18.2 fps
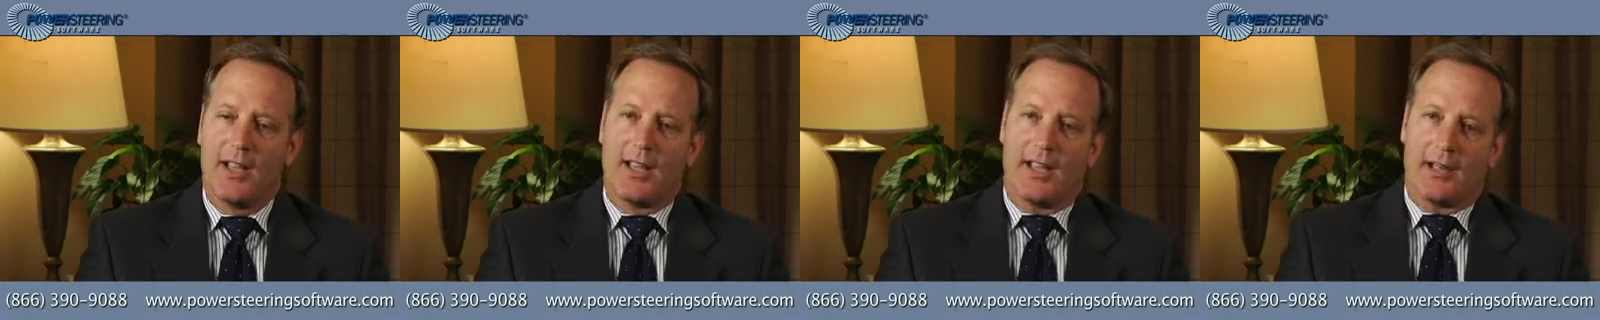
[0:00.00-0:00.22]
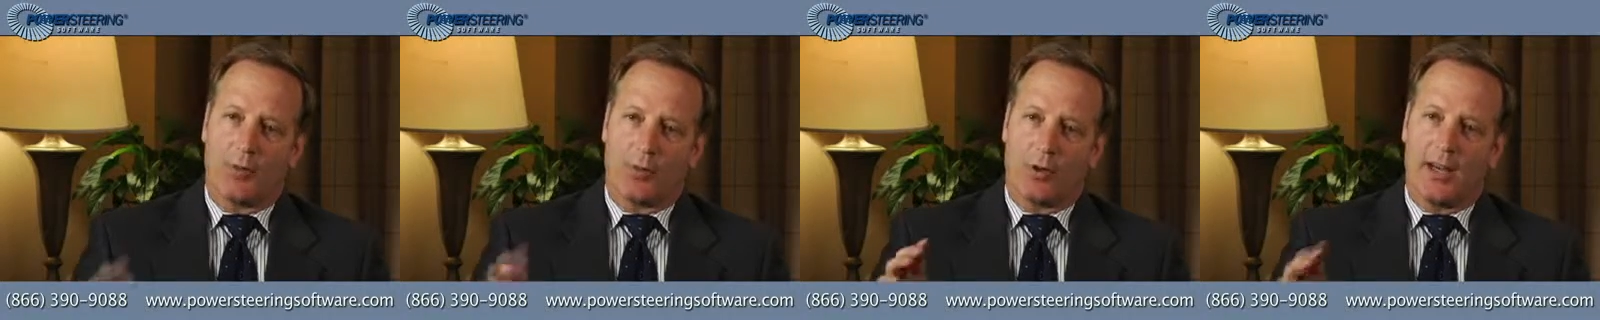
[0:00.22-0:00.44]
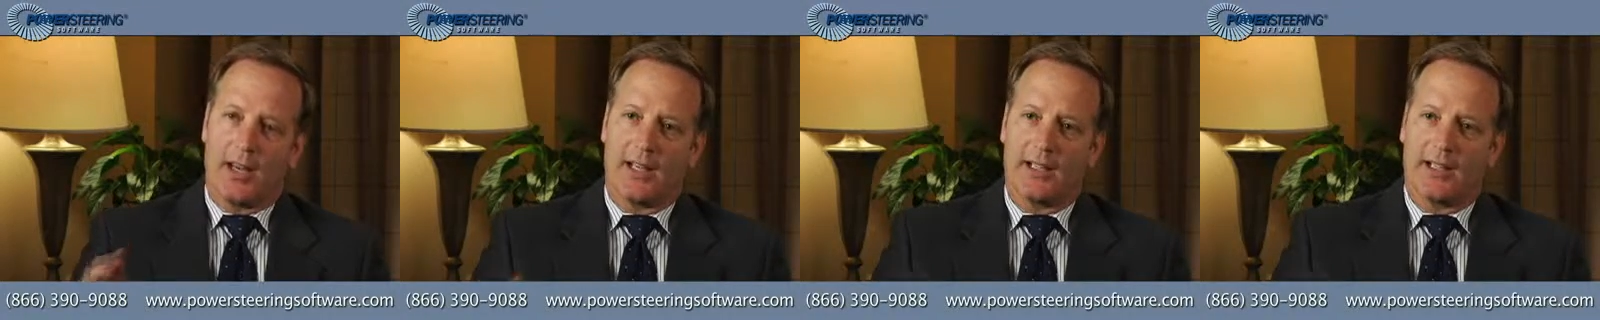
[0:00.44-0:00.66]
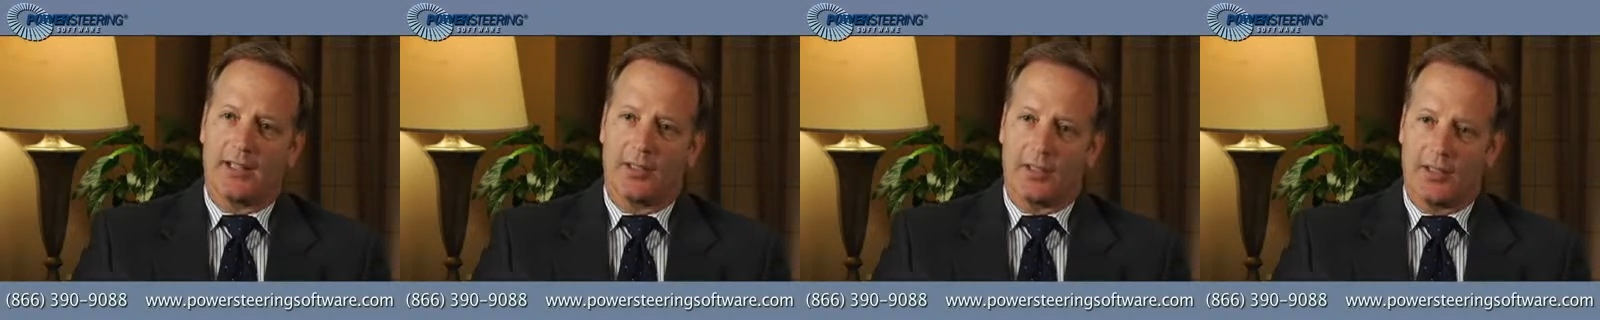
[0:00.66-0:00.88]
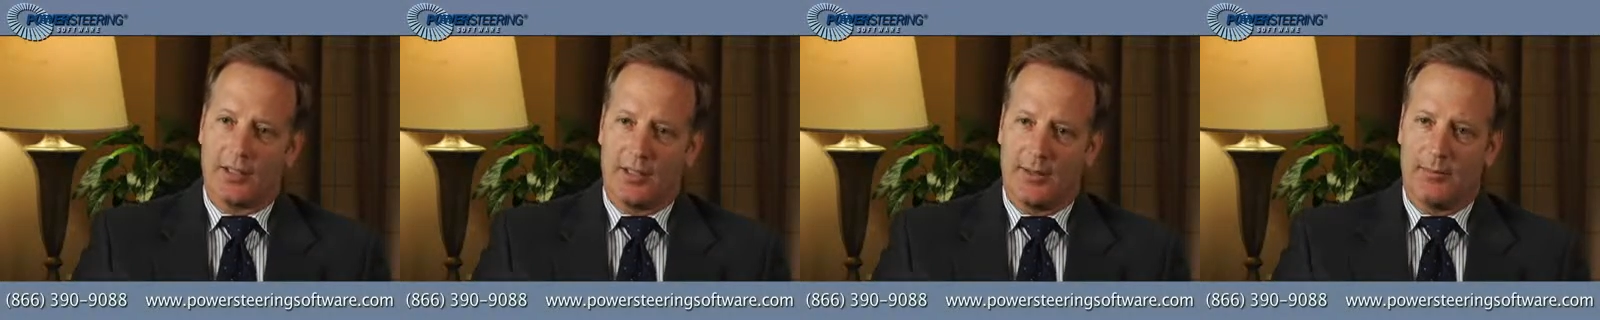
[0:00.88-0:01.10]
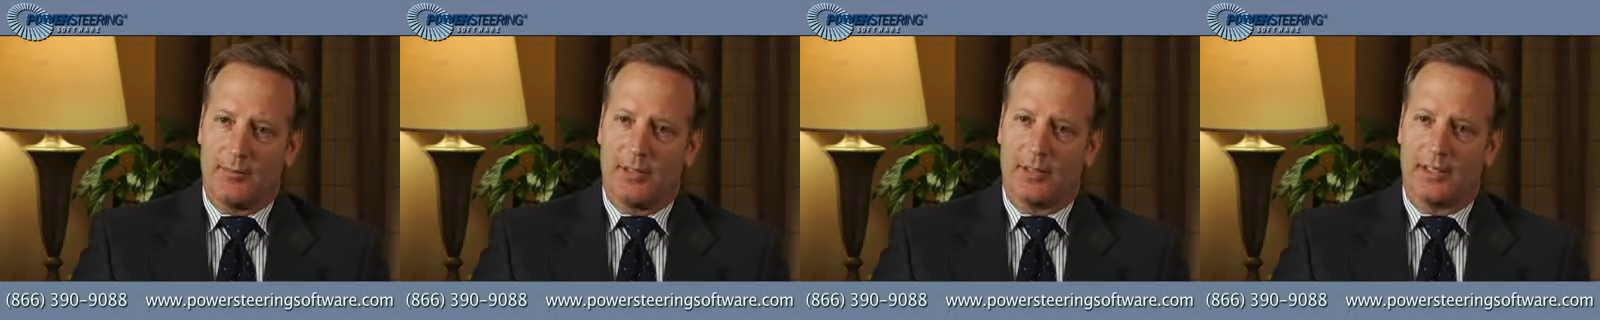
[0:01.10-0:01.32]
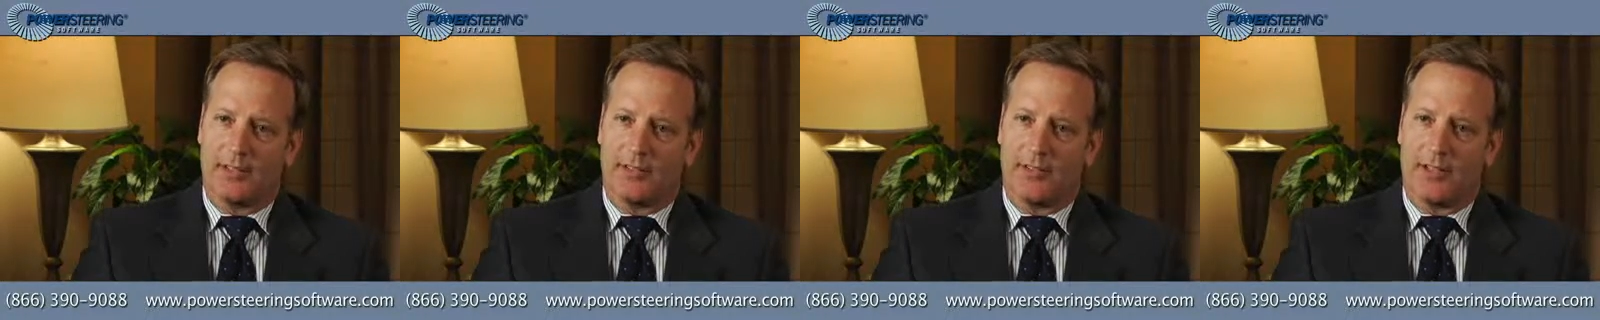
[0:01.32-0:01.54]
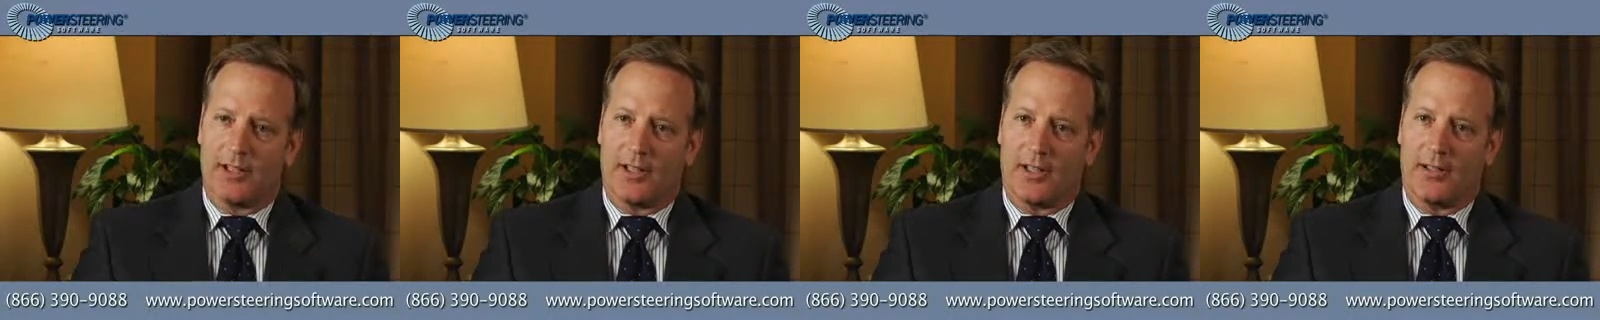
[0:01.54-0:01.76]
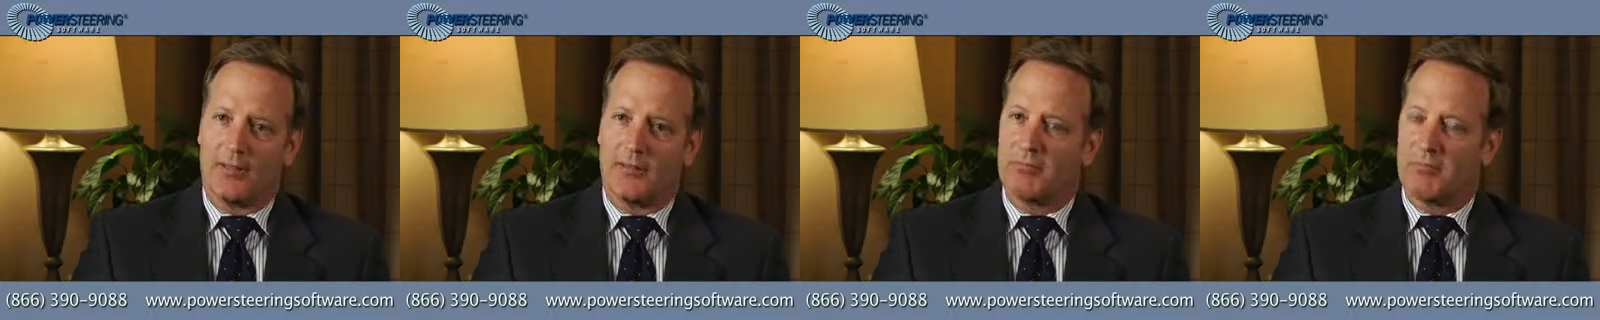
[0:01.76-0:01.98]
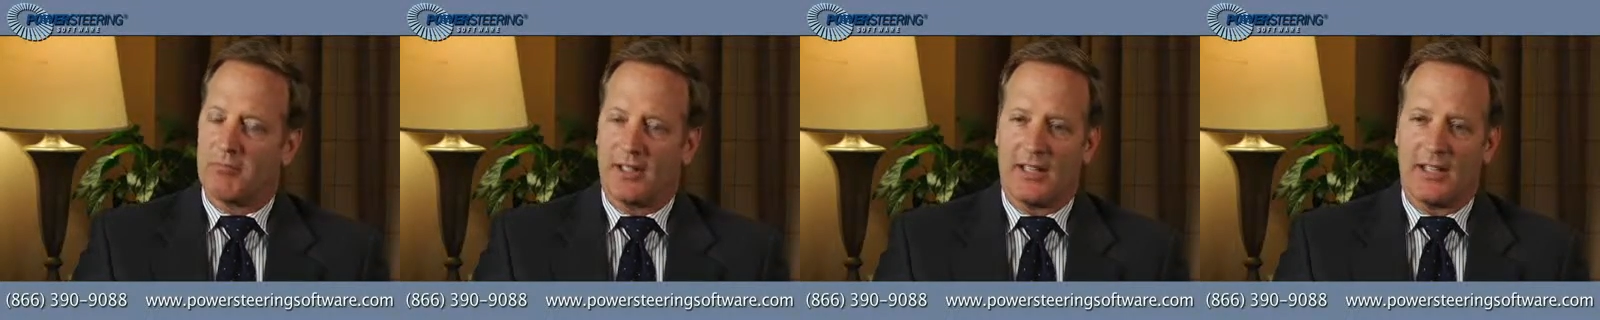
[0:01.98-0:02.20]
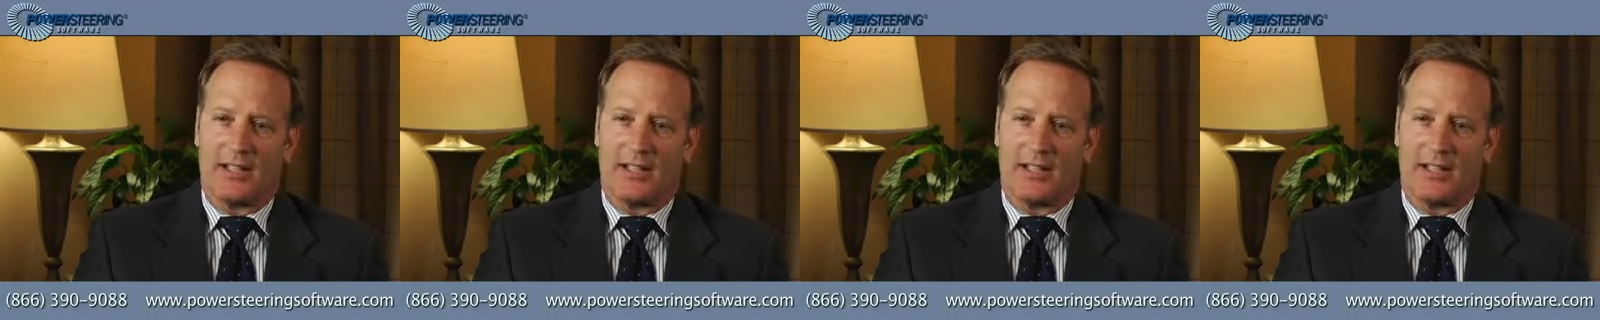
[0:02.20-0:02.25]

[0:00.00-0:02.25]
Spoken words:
and we're hanging our templates on it. And